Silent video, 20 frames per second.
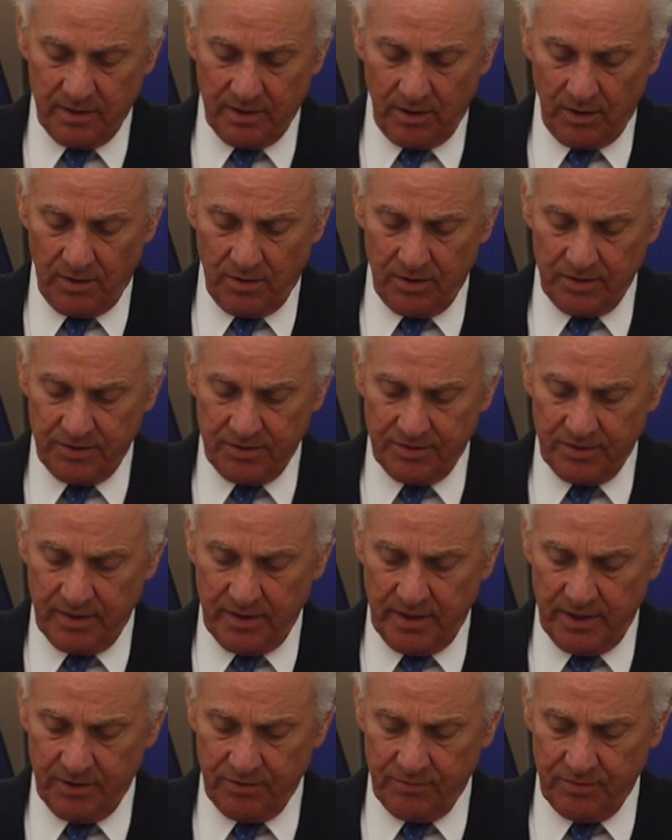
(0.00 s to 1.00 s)
the largest in
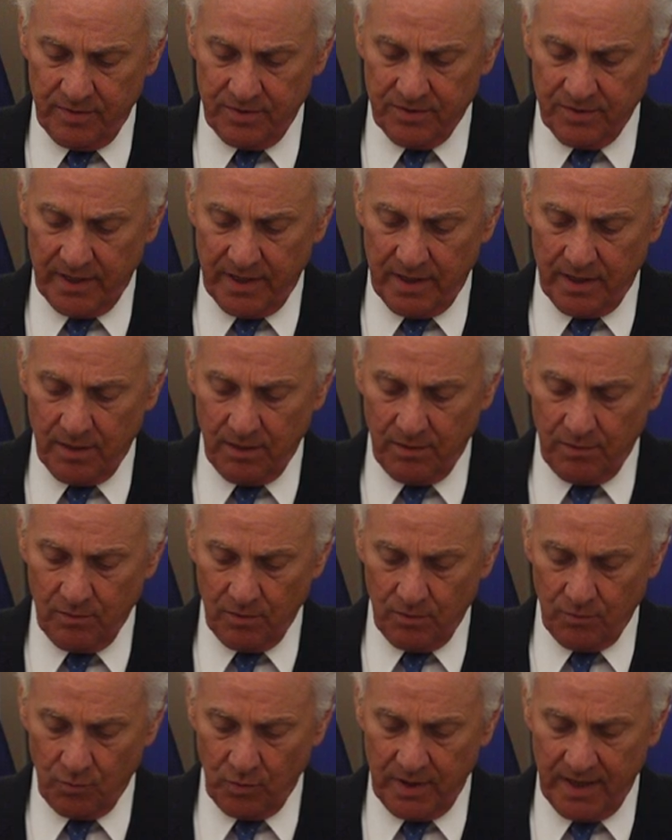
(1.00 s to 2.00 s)
history, is now
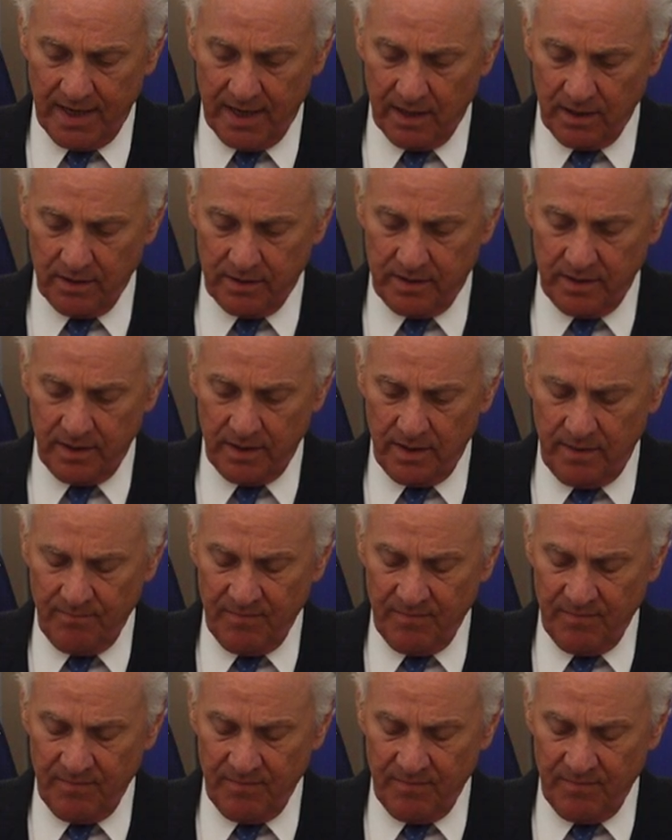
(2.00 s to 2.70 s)
reality.